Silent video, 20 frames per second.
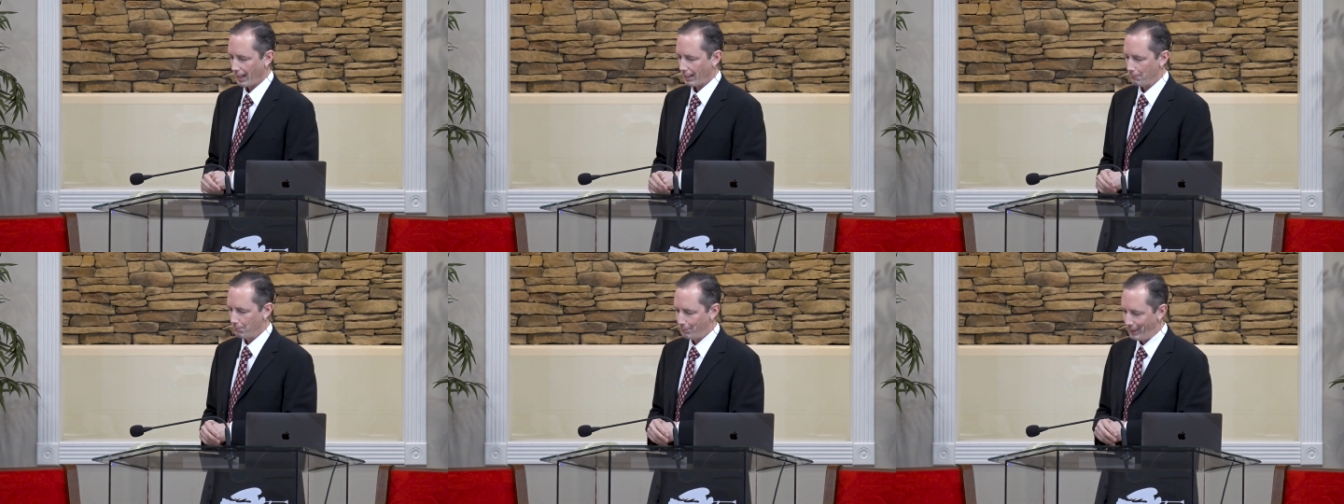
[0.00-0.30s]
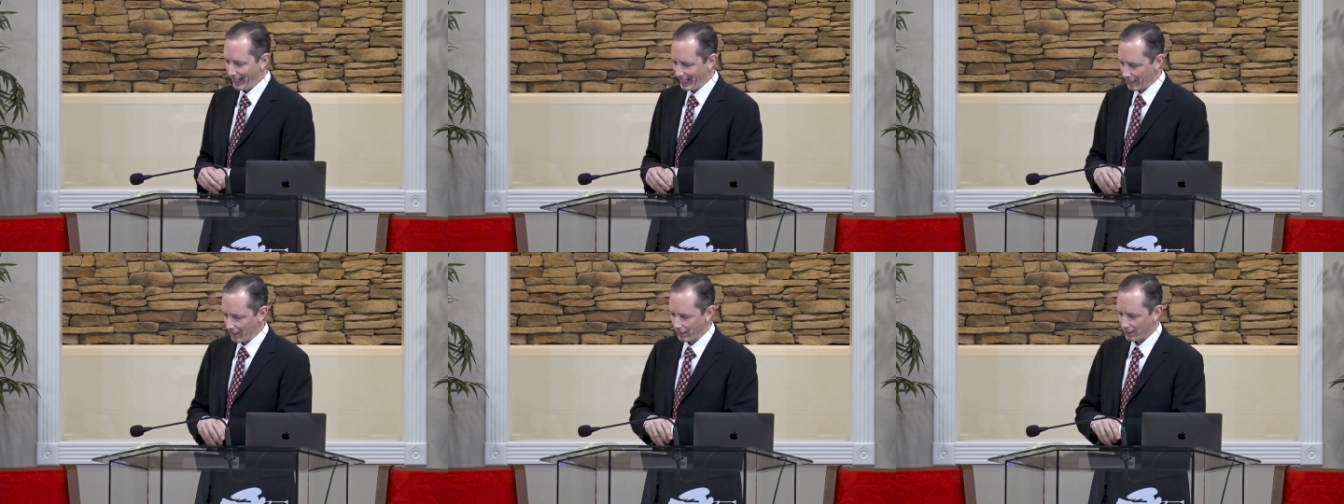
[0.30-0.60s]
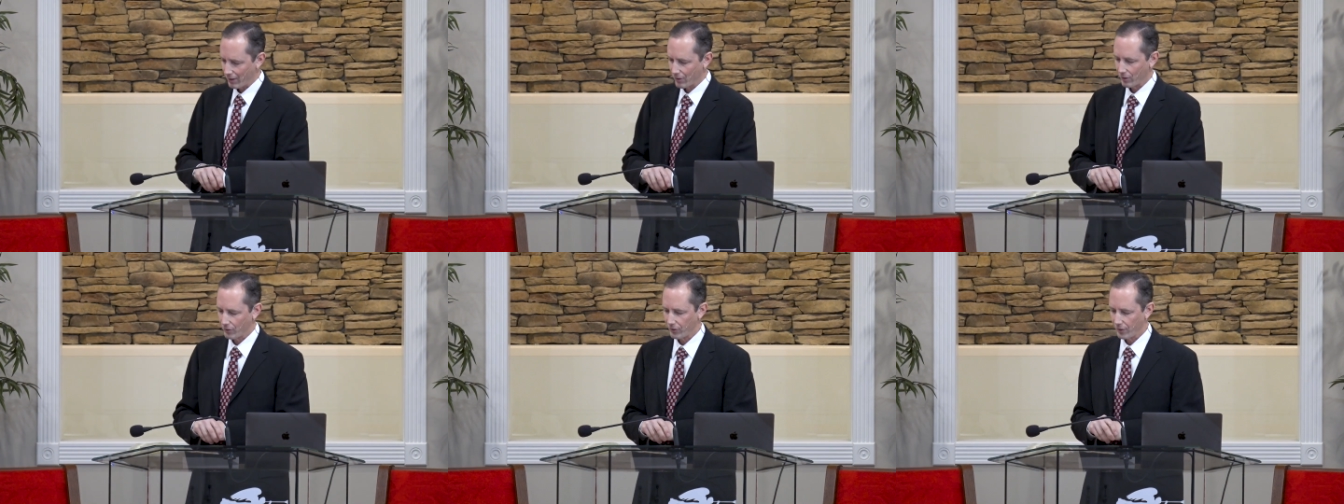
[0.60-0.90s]
And
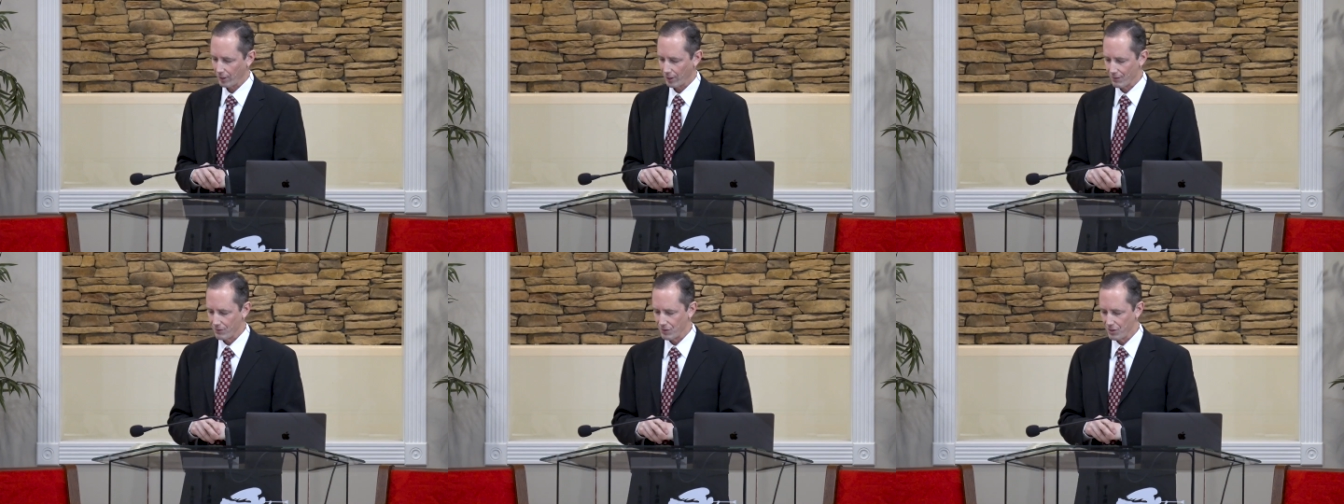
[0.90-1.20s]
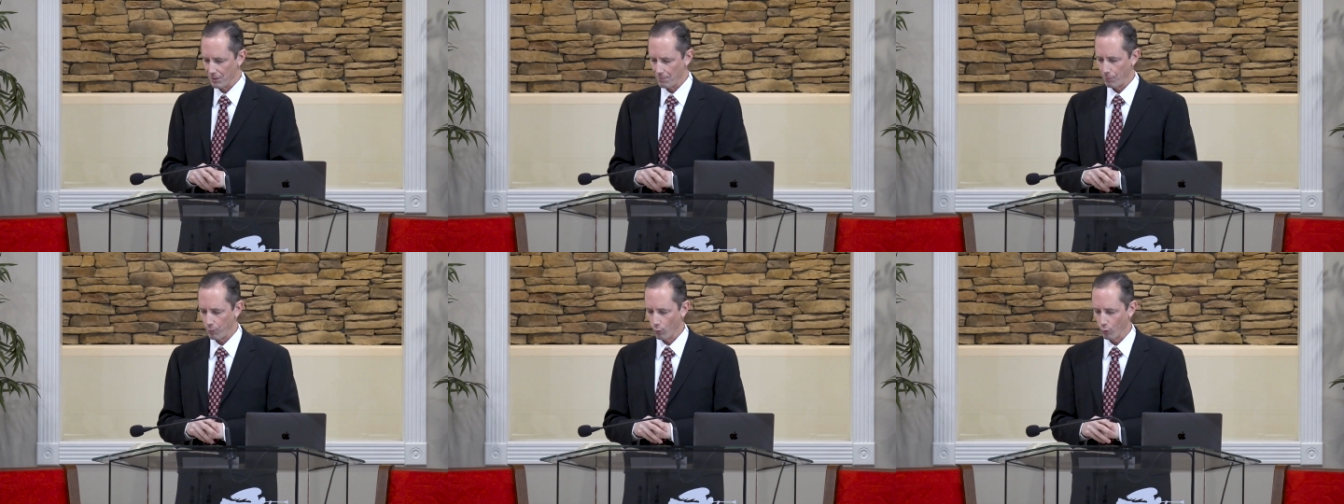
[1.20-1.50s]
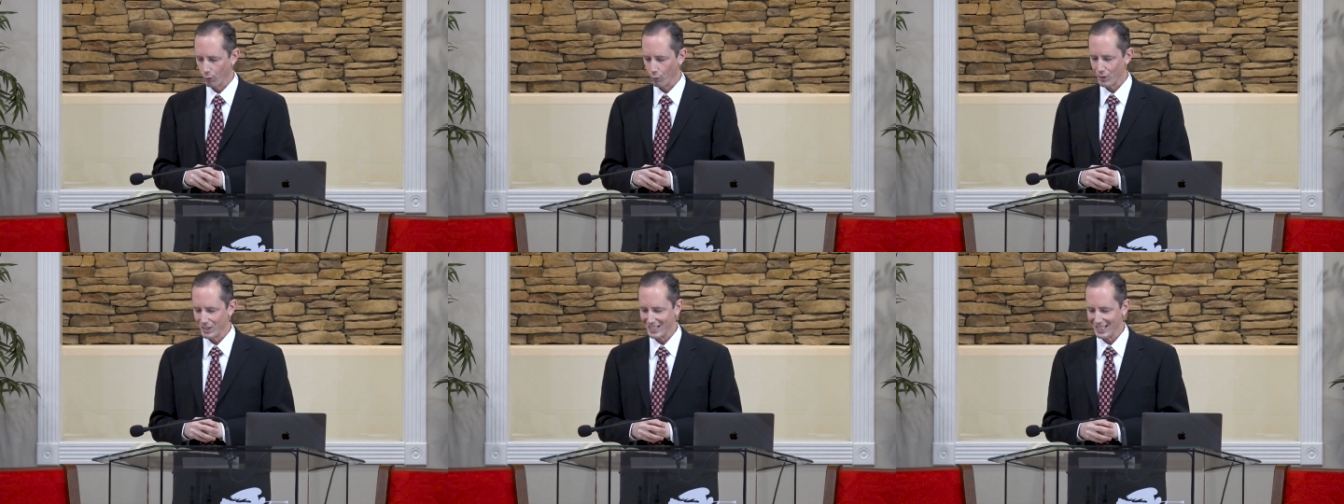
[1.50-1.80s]
Balak, the son of
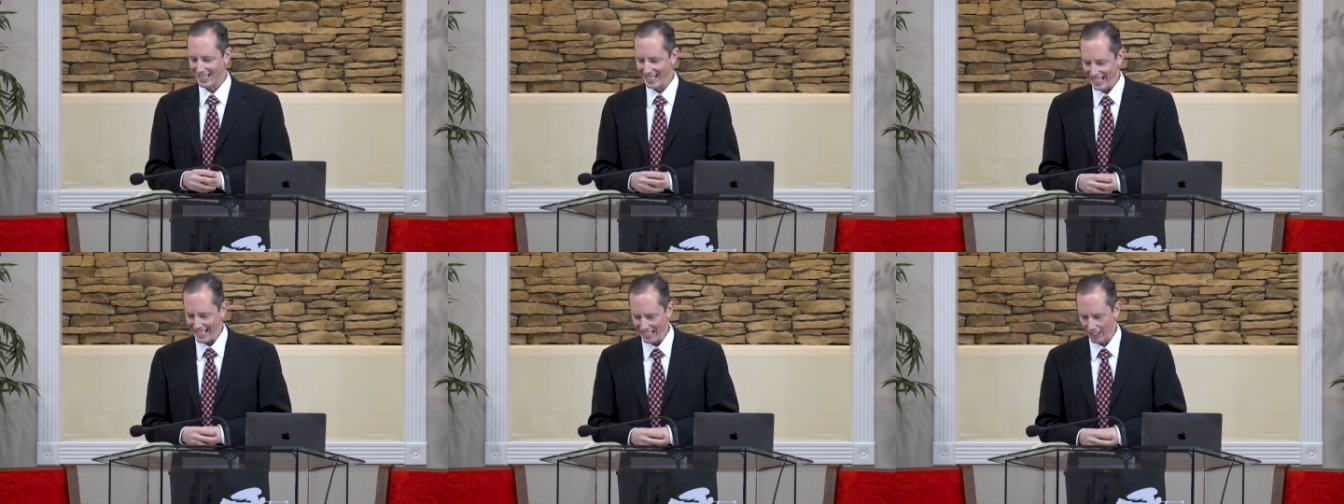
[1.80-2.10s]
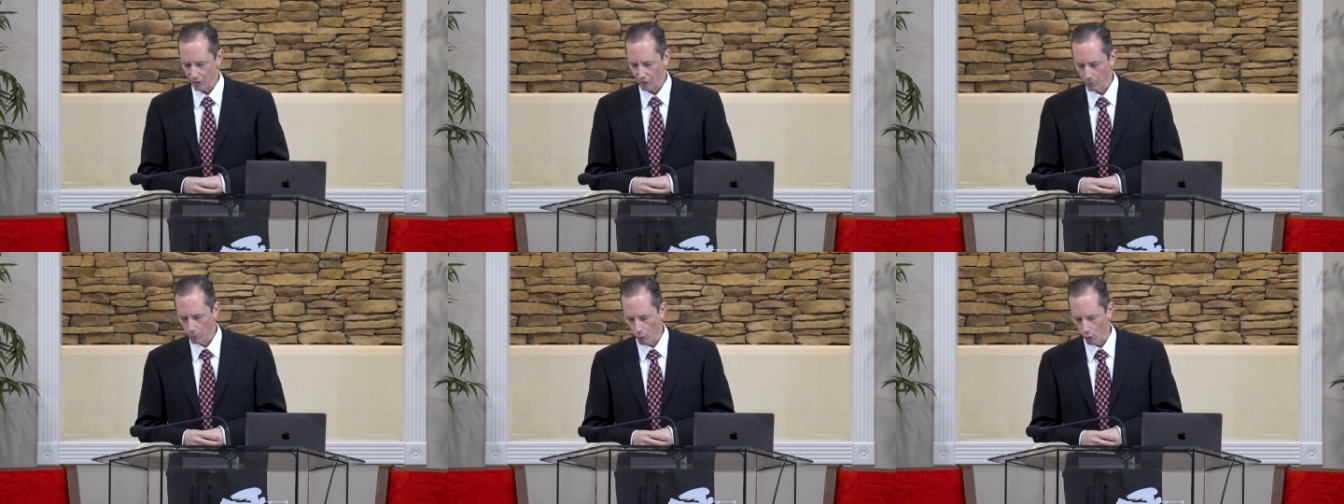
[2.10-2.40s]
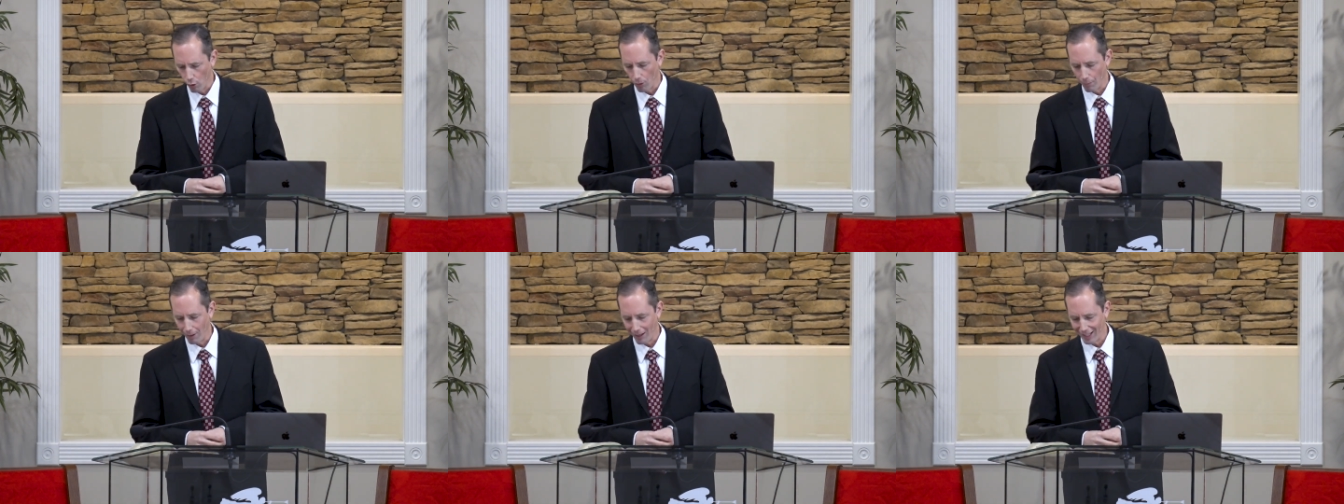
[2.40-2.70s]
Zippor, was king of the
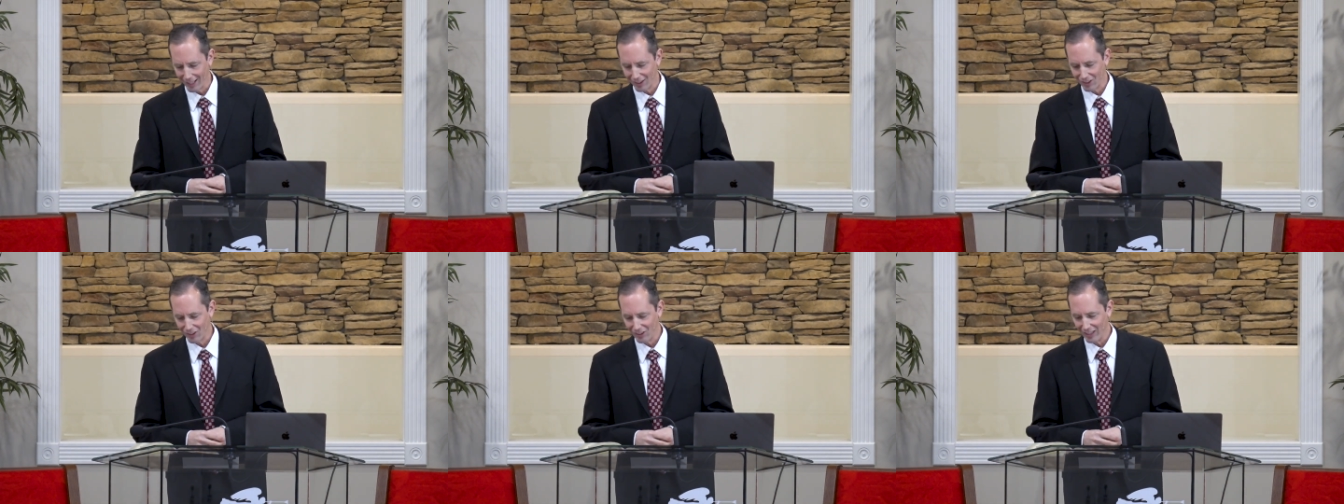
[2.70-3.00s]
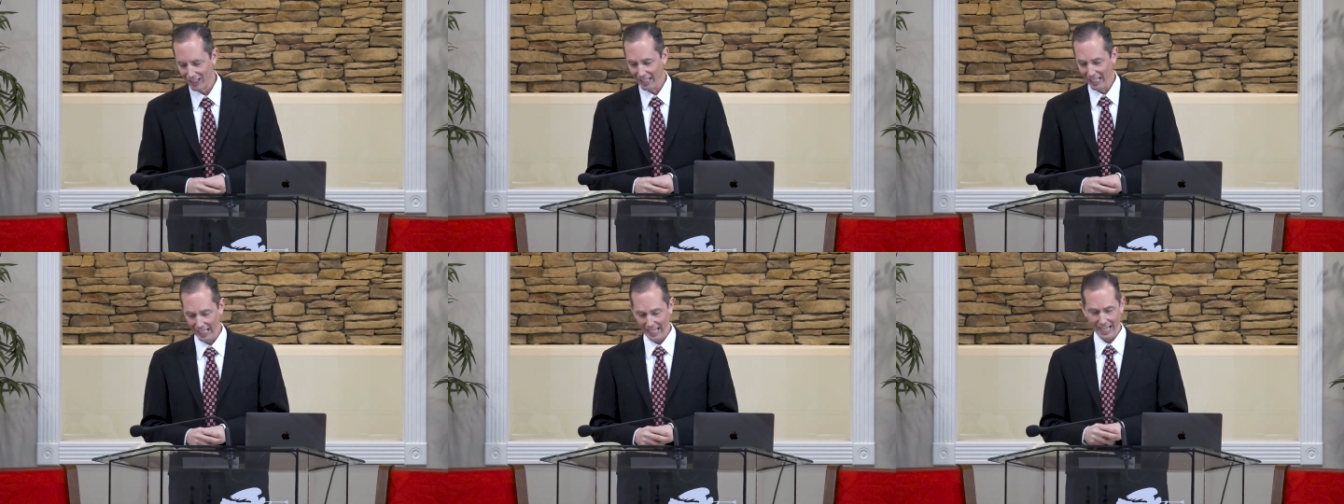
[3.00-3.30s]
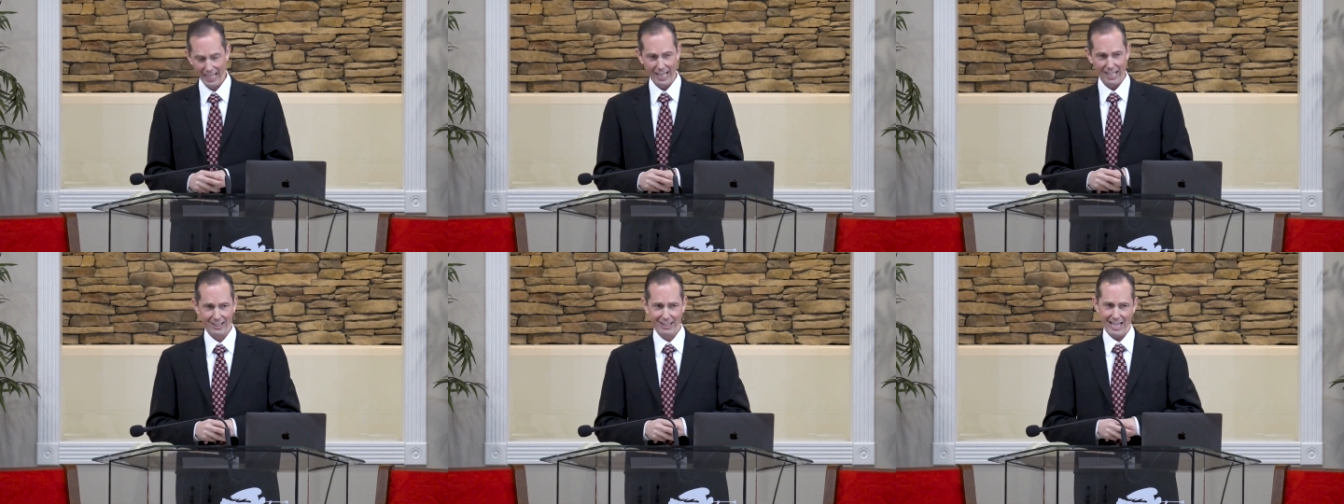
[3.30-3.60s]
Moabites
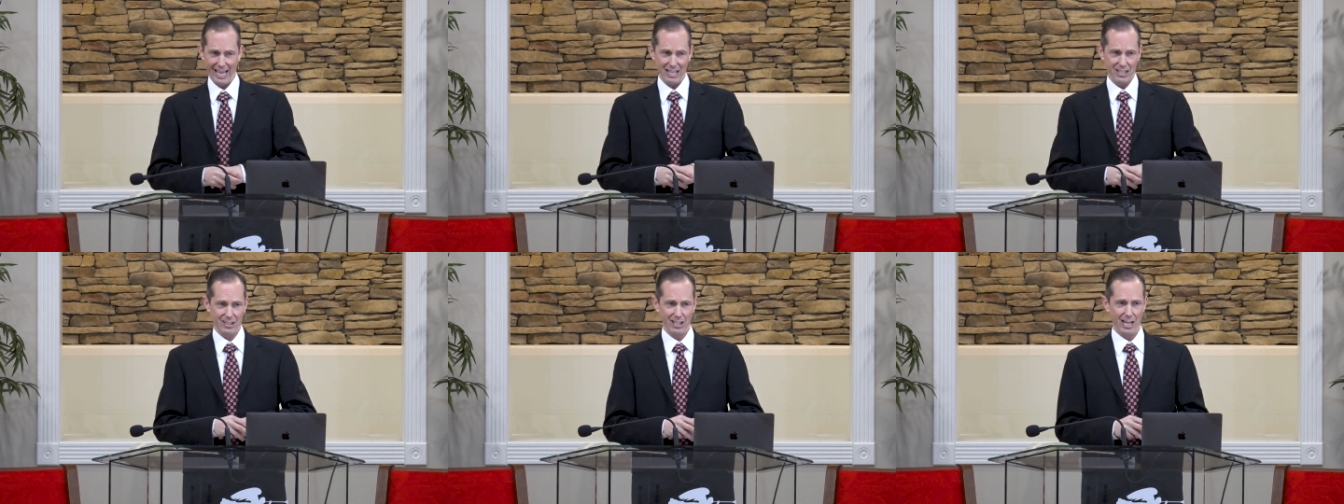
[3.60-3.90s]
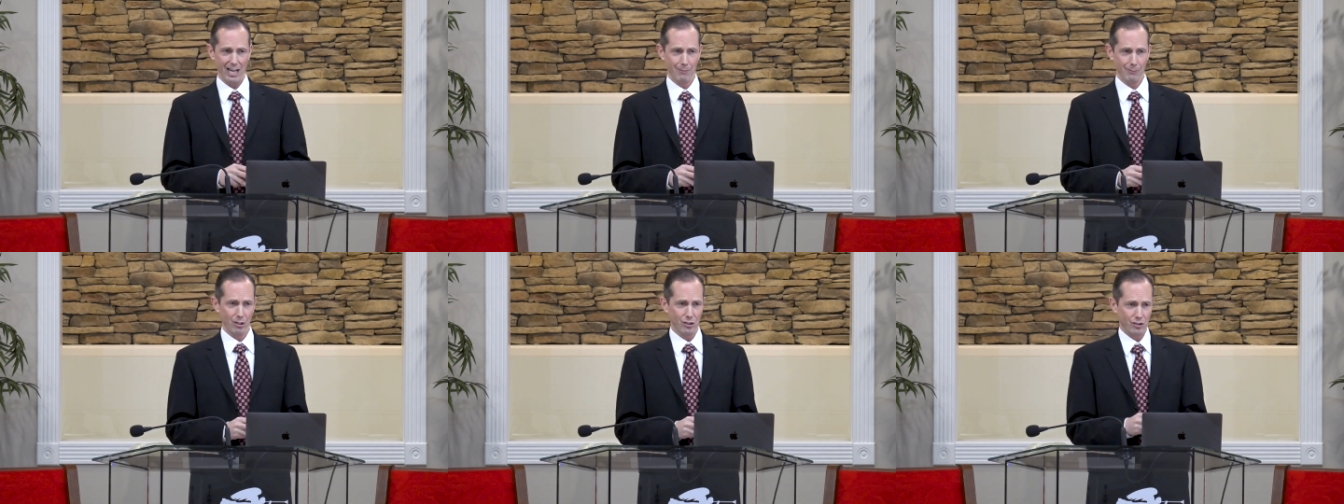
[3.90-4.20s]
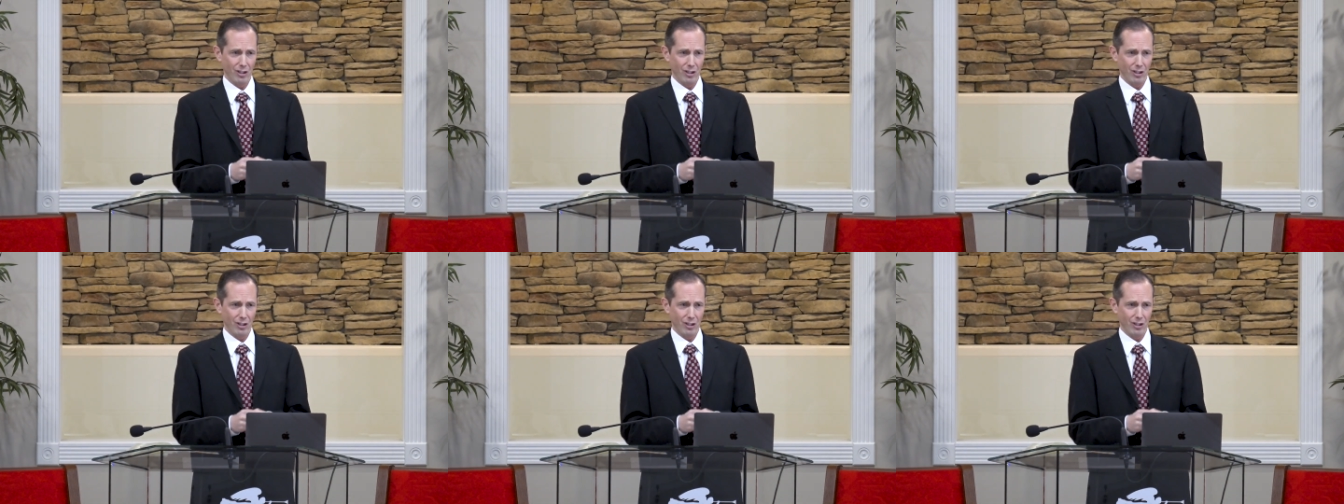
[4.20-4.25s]
at that time.